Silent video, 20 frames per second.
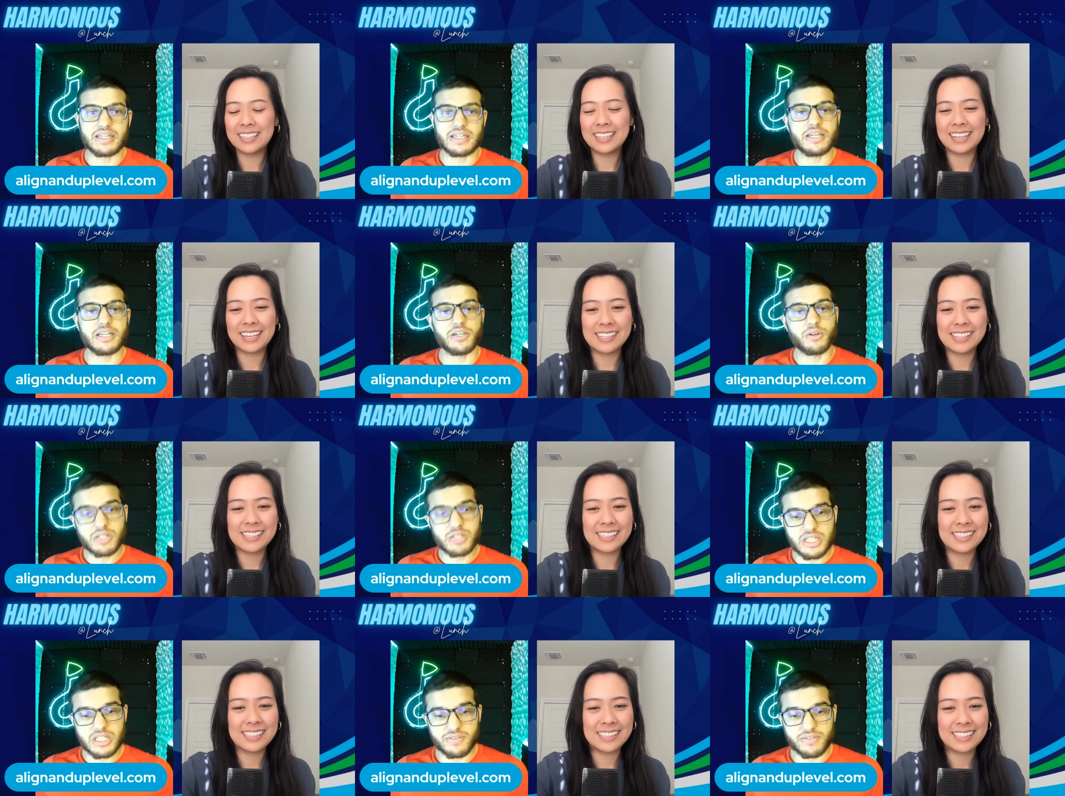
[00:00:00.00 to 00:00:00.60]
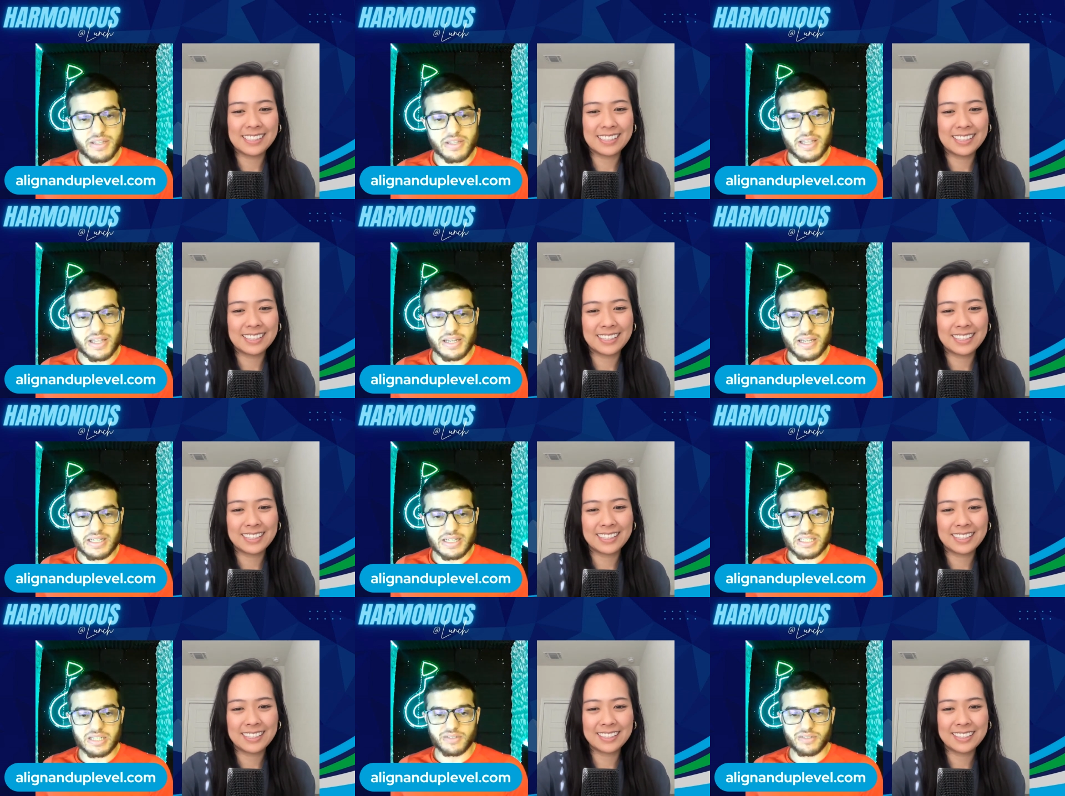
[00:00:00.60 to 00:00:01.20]
Speaker 1: get yourself to that
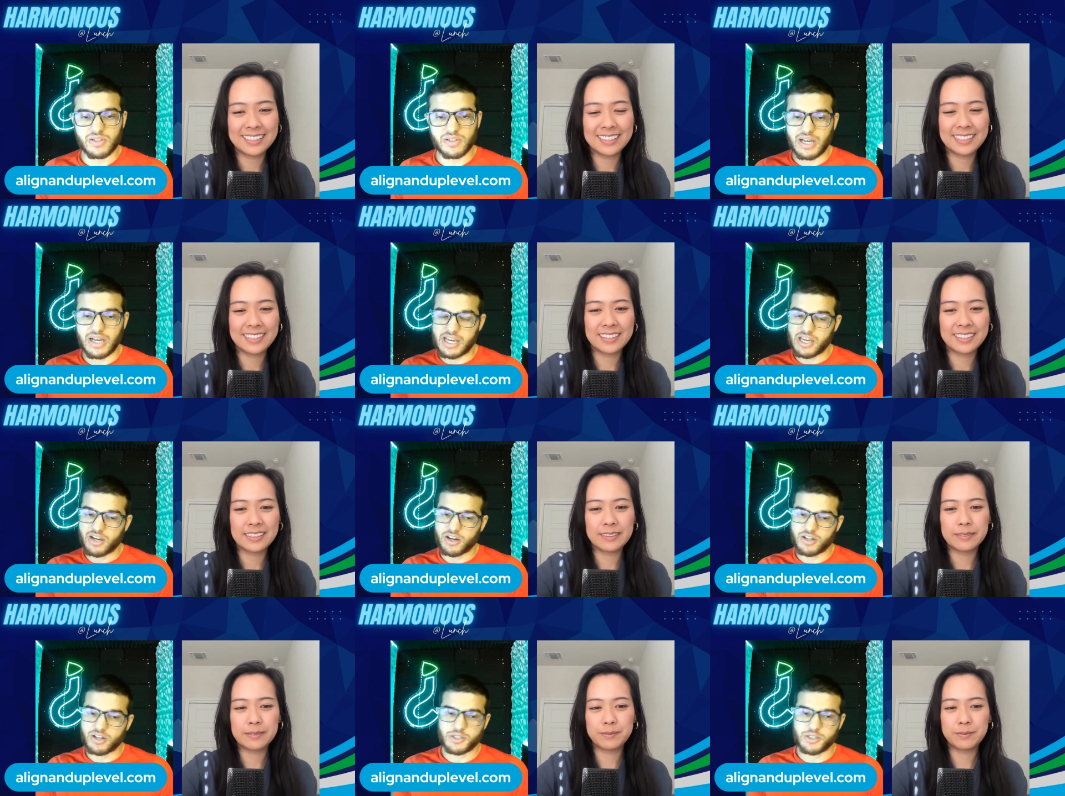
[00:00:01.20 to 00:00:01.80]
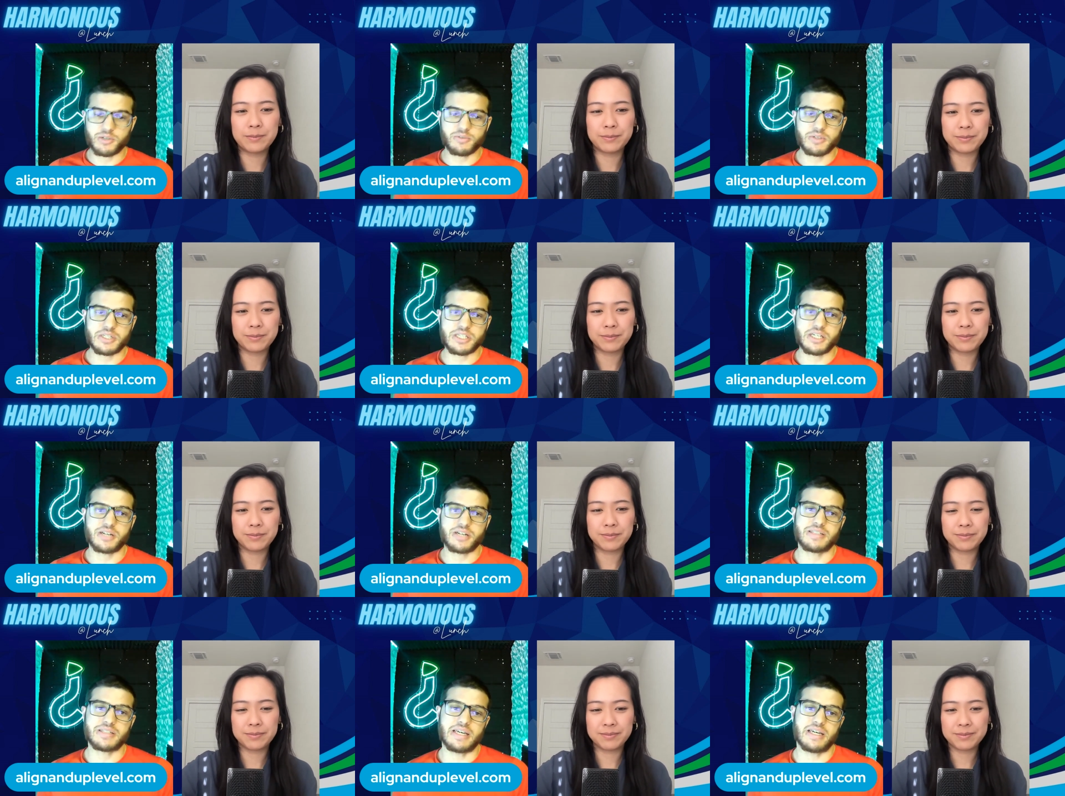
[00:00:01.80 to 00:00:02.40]
next level, I encourage you to
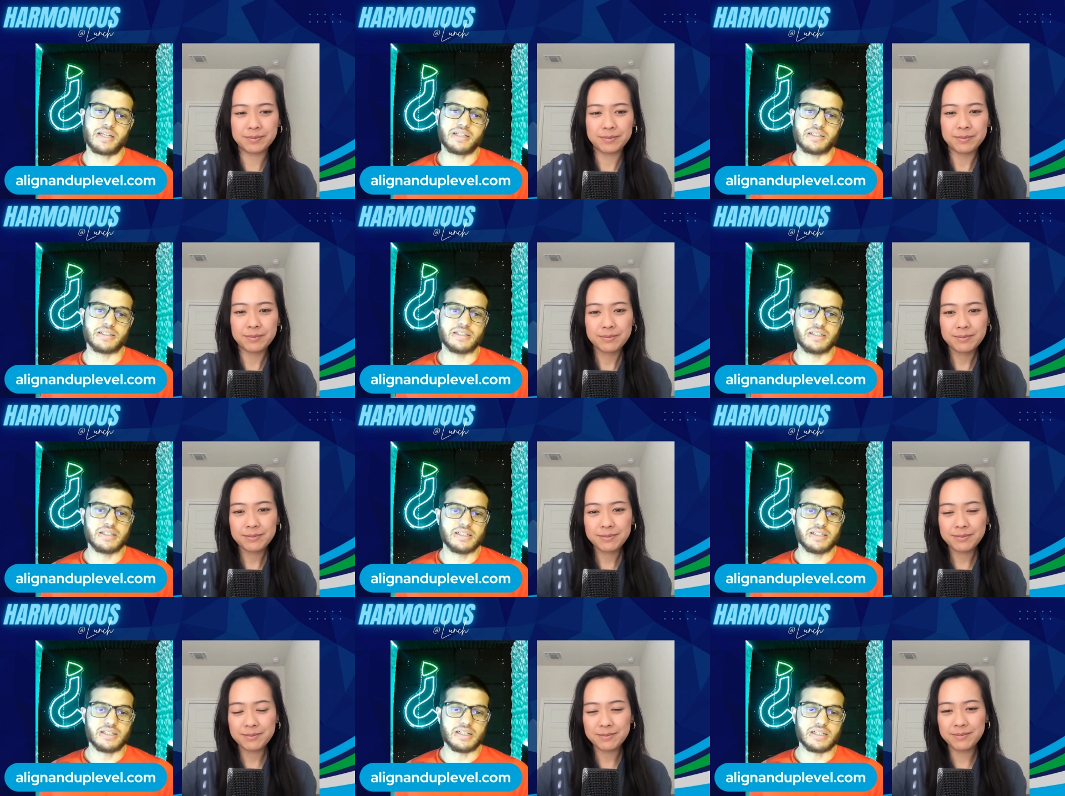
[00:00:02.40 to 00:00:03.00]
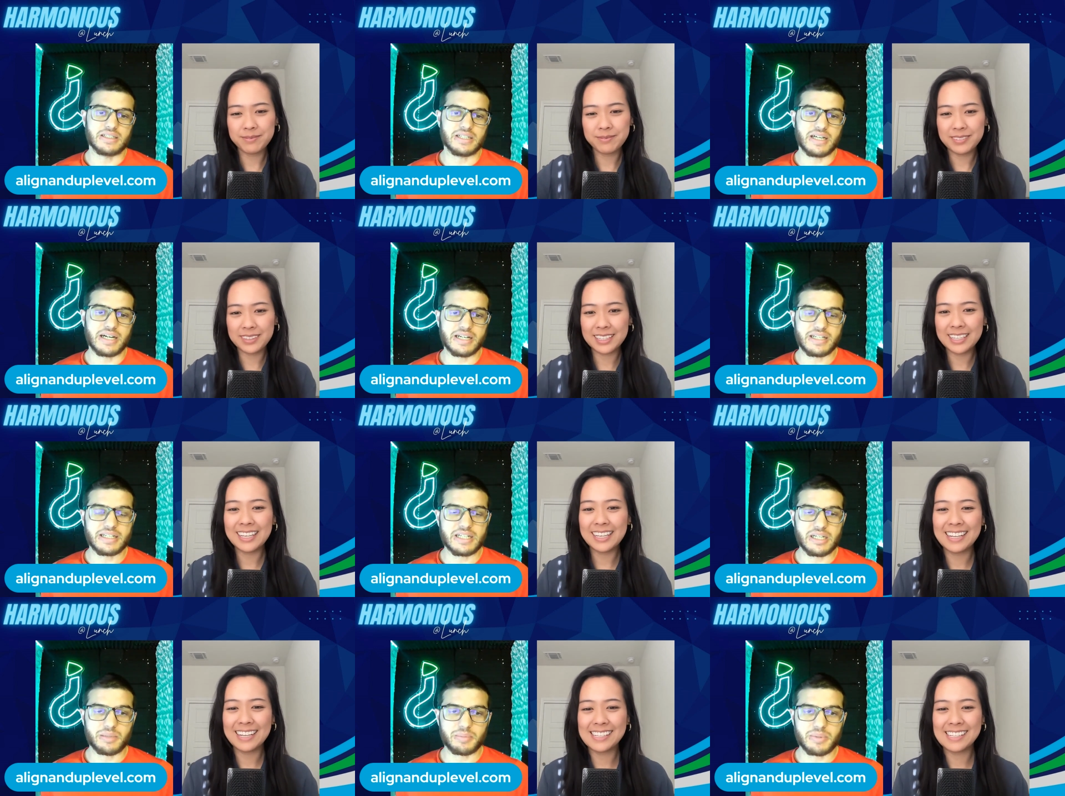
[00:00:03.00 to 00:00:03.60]
reach out to Anna,
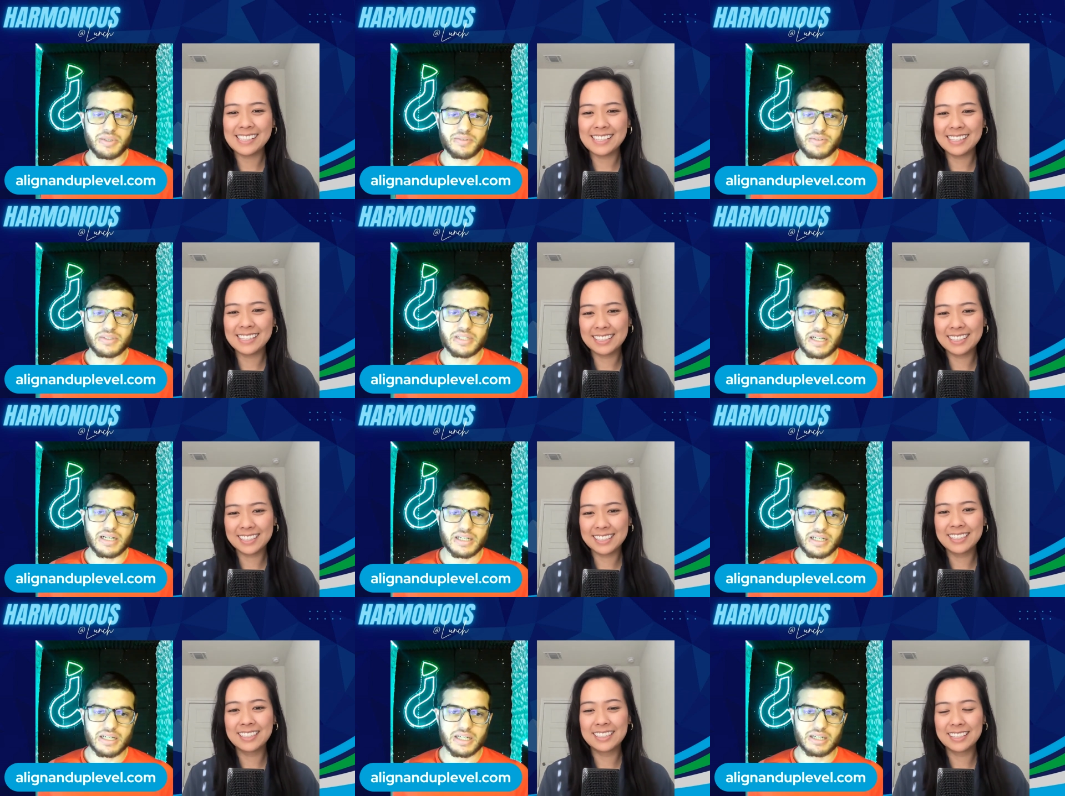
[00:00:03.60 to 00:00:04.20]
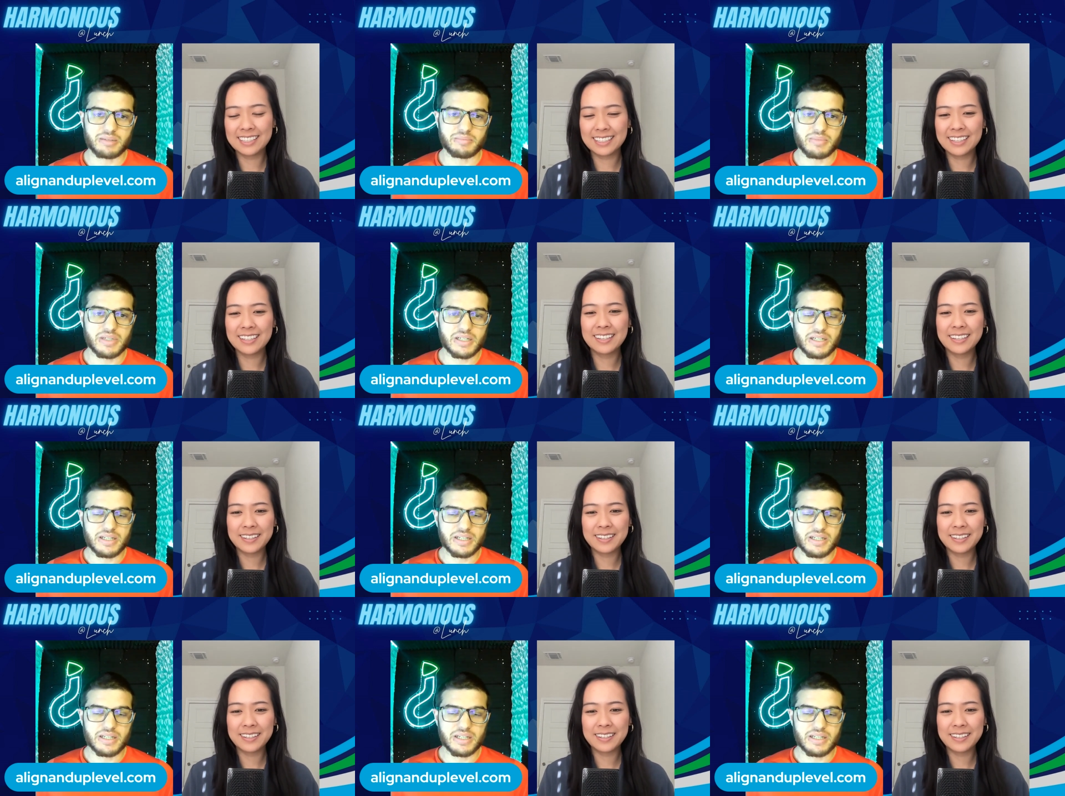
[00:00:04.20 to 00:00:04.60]
align and up level dot com.